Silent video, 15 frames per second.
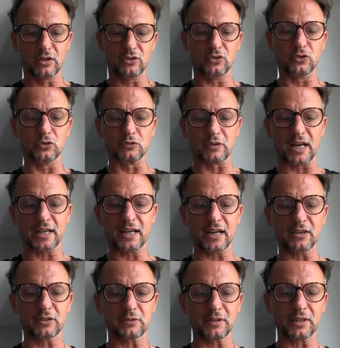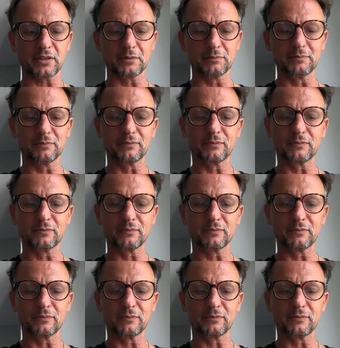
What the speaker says: Do right algorithm